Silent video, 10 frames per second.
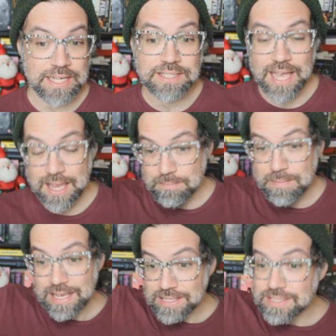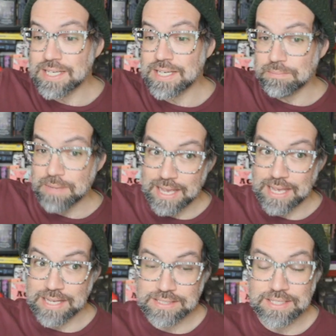It's a mazing
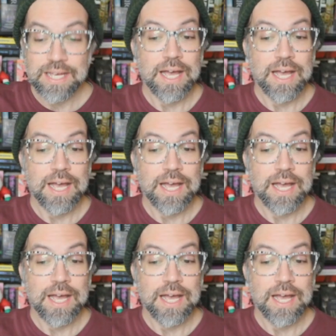maze,